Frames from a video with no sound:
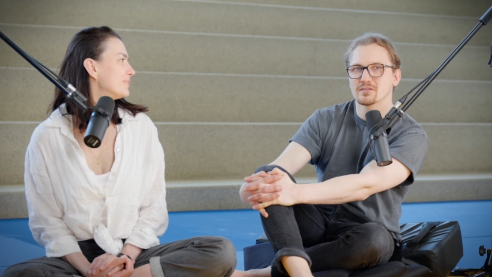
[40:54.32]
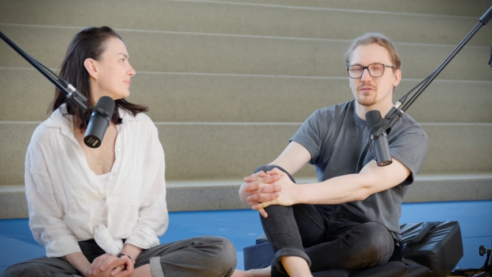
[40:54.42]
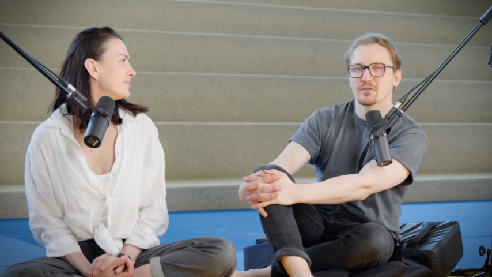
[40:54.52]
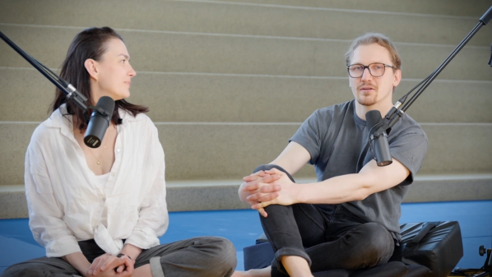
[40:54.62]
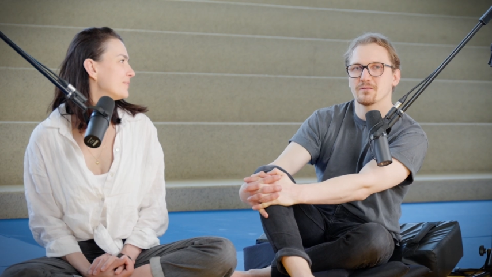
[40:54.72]
Speaker 1: So
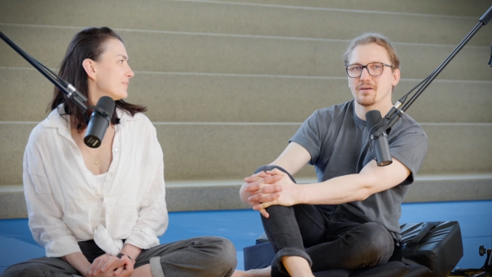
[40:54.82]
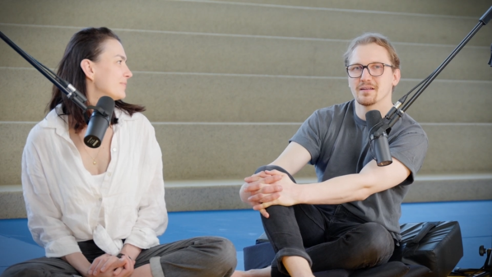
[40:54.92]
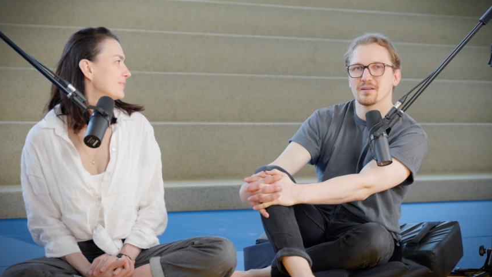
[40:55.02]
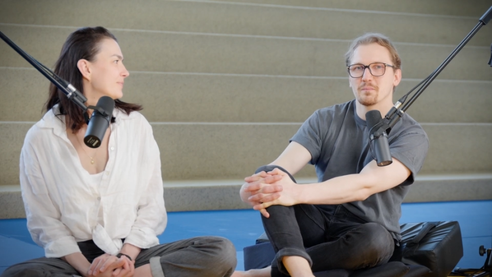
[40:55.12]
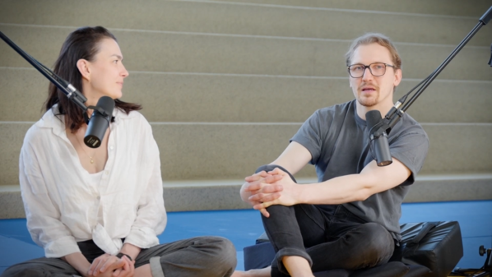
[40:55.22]
that's where you can
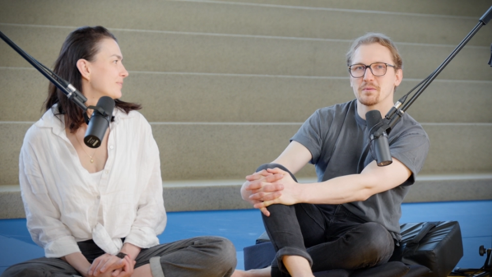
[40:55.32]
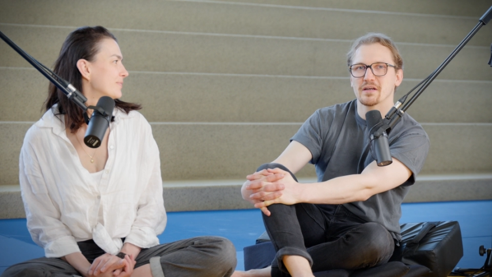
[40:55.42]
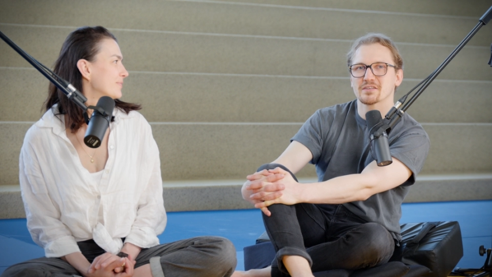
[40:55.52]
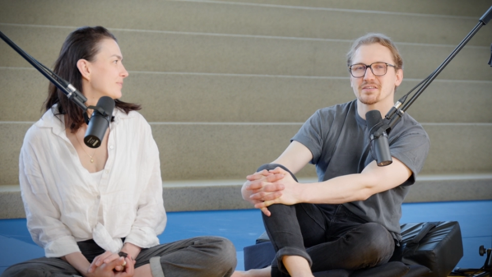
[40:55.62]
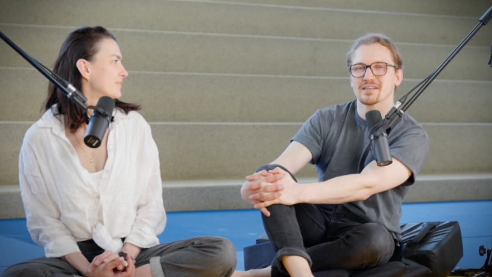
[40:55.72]
find
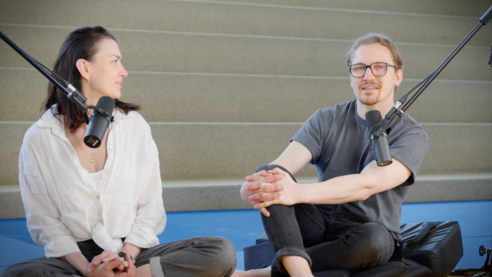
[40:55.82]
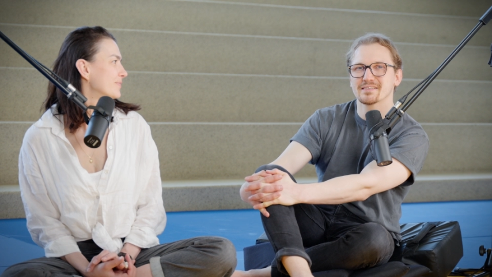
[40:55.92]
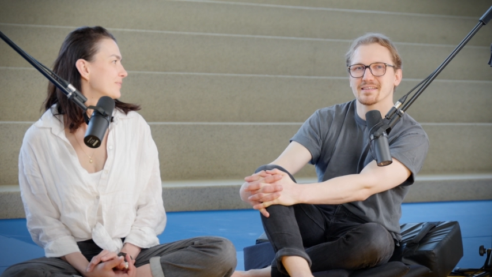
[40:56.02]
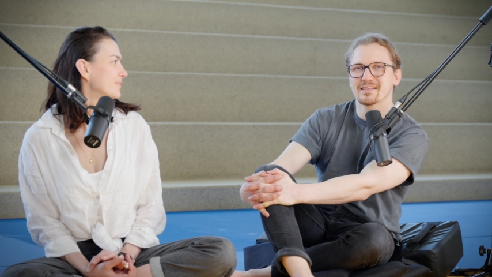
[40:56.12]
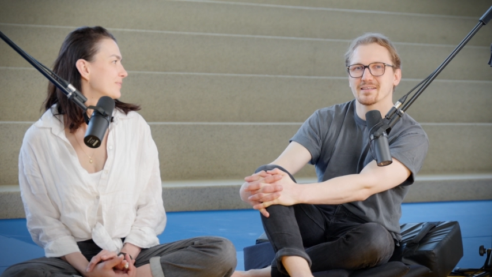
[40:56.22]
baby
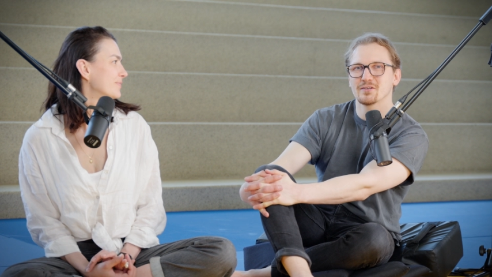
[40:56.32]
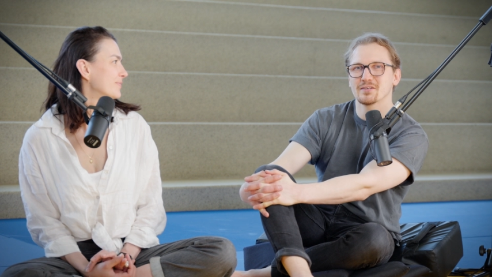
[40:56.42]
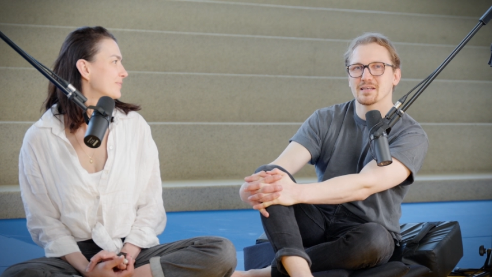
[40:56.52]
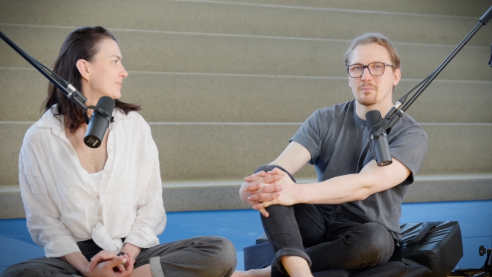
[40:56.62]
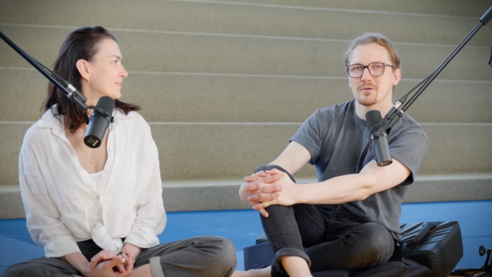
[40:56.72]
exercises and
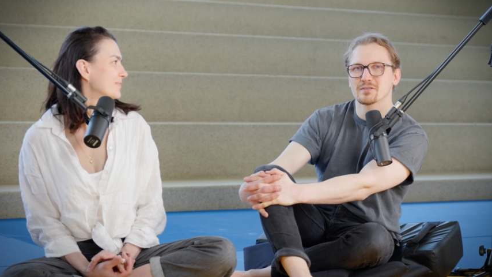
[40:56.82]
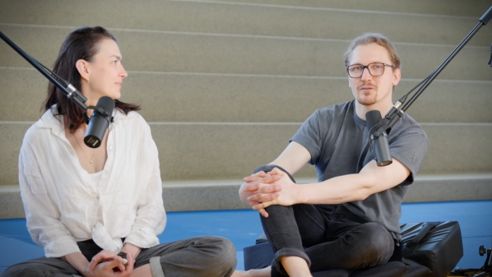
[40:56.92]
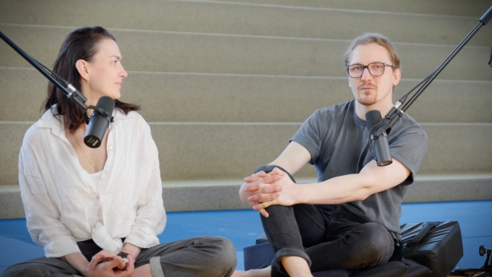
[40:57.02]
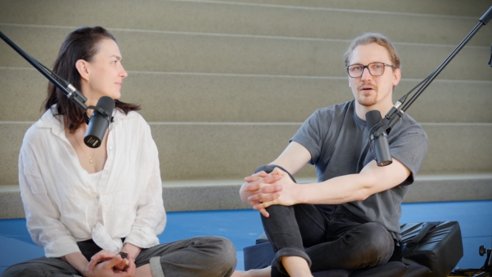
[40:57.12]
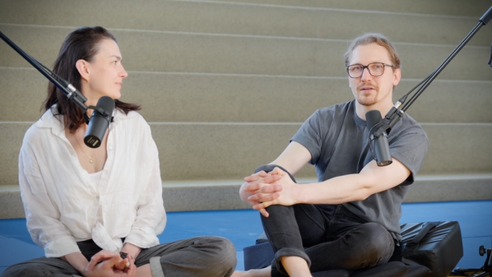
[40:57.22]
good
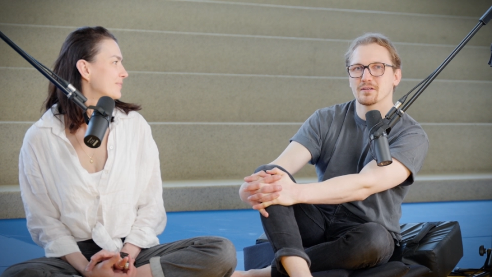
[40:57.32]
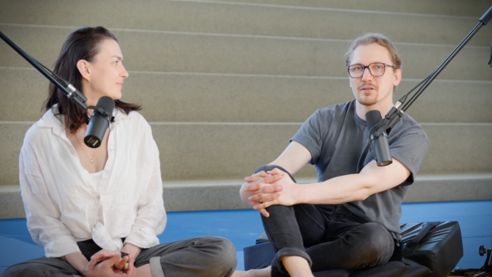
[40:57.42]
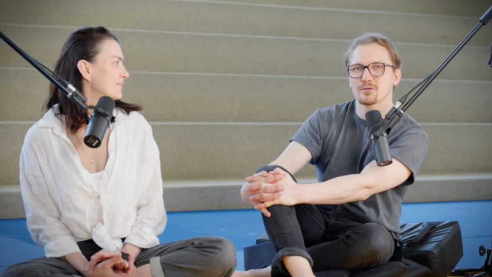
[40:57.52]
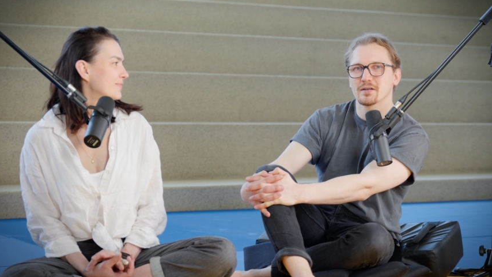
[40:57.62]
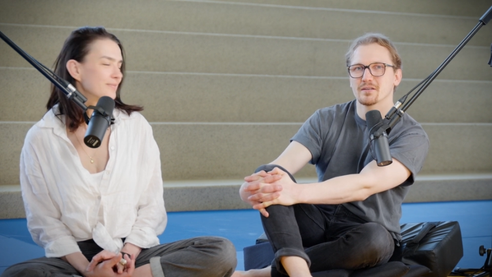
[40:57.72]
samples on what
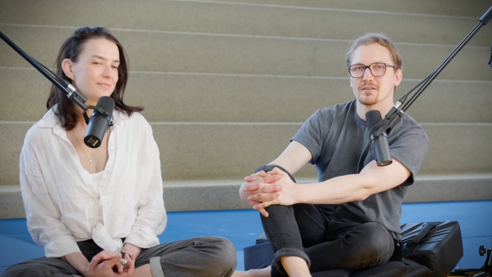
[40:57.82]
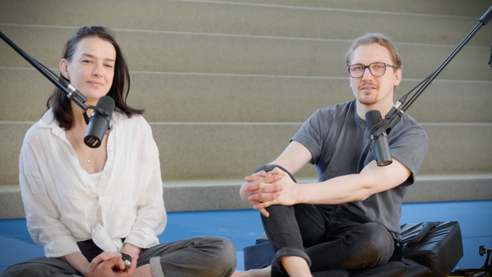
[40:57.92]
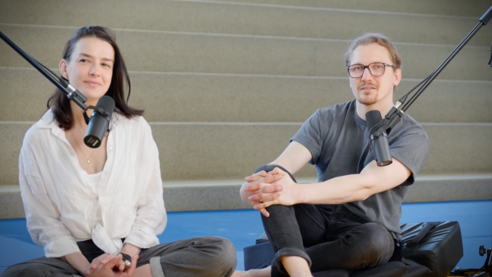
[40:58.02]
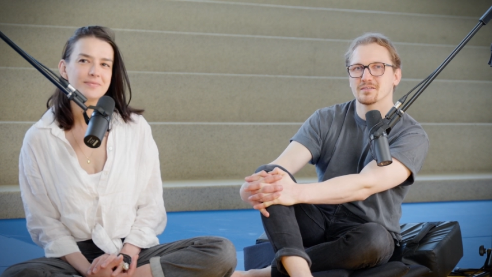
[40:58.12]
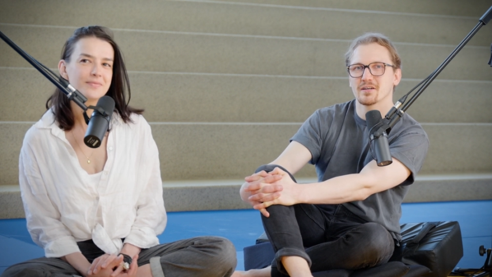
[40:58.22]
you
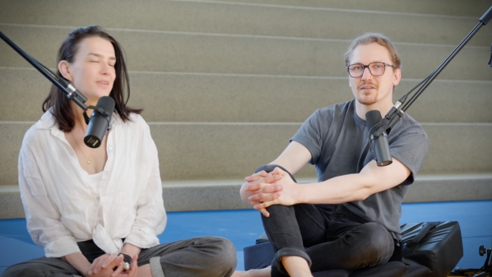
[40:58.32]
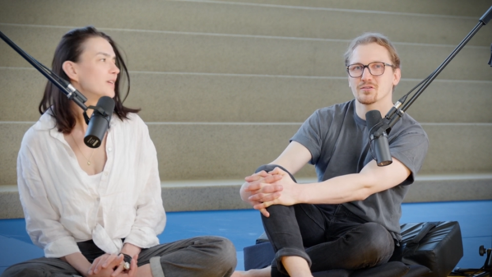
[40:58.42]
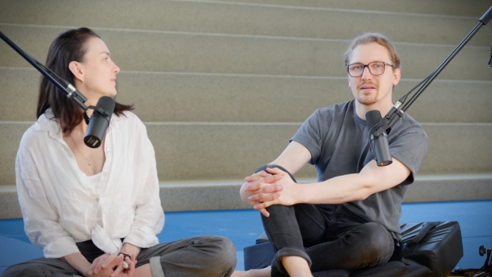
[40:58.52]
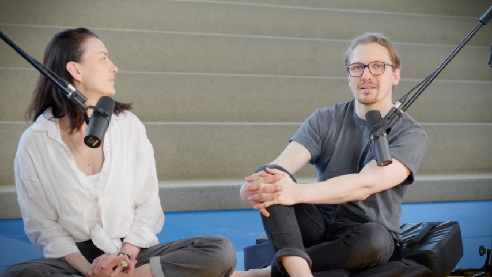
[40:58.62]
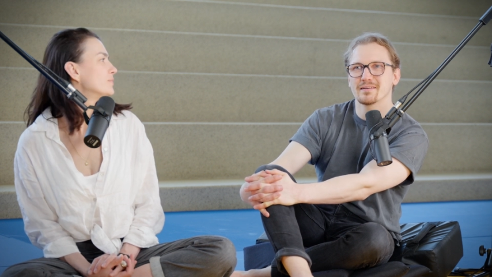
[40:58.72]
can
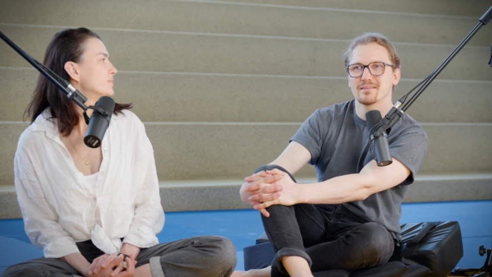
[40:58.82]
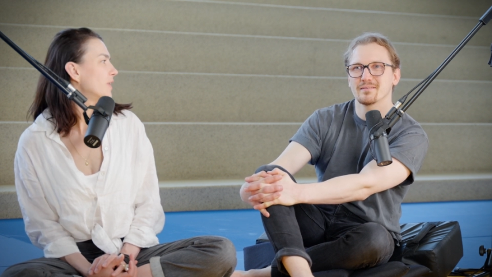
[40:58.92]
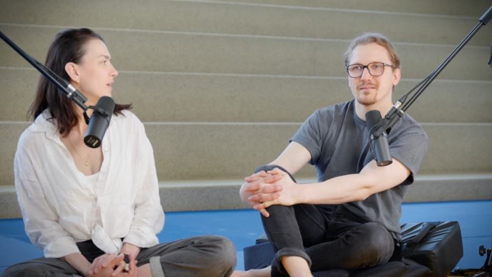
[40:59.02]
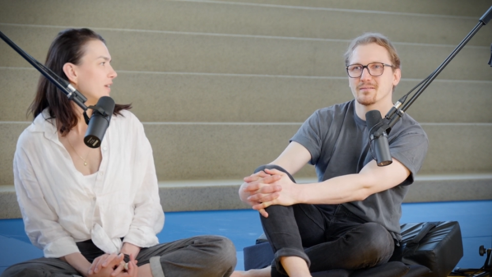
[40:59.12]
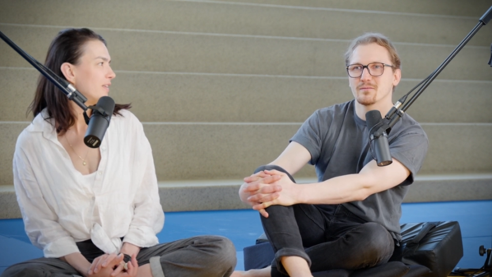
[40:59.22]
start training.
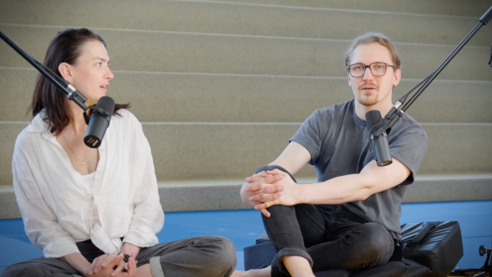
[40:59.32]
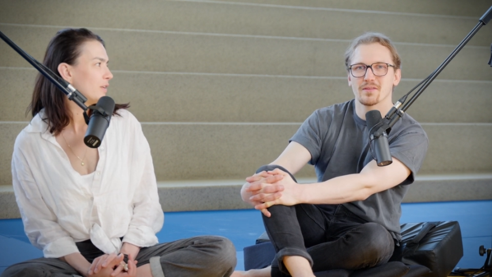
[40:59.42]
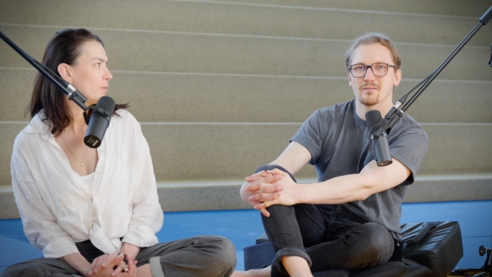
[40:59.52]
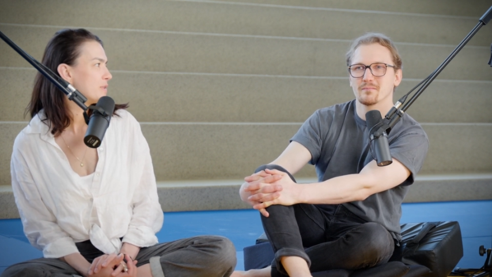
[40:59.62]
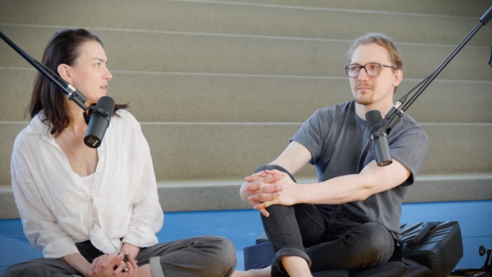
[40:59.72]
Speaker 2: Yeah, and I
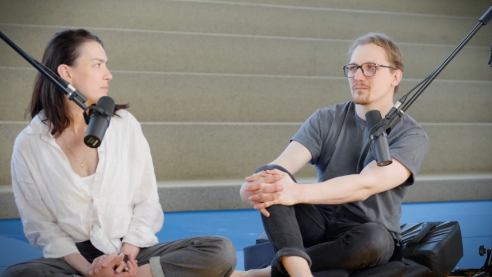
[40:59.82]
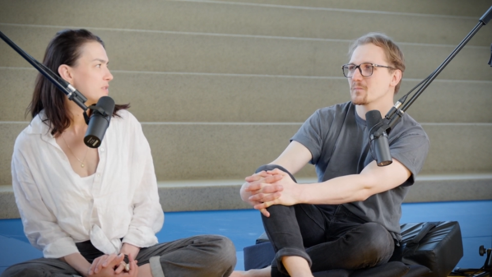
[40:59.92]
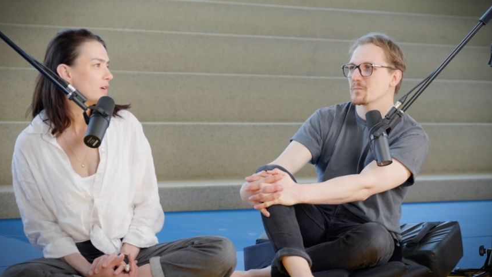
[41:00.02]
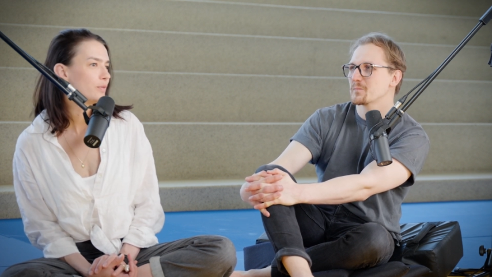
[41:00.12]
think with. it always comes